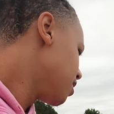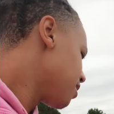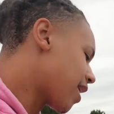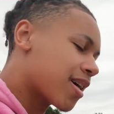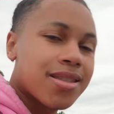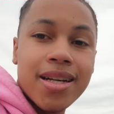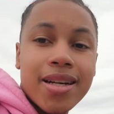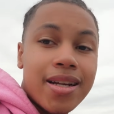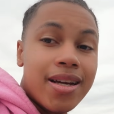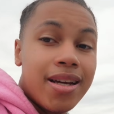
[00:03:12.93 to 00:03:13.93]
like I
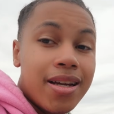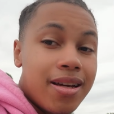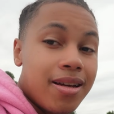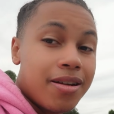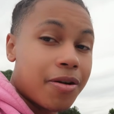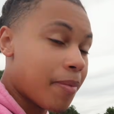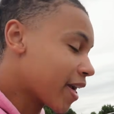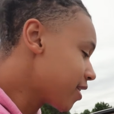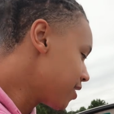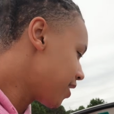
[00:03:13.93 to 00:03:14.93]
said, you're
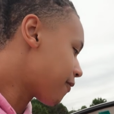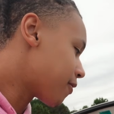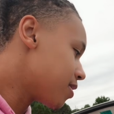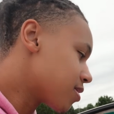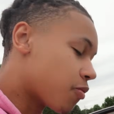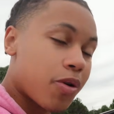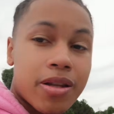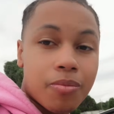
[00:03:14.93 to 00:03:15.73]
making the difference with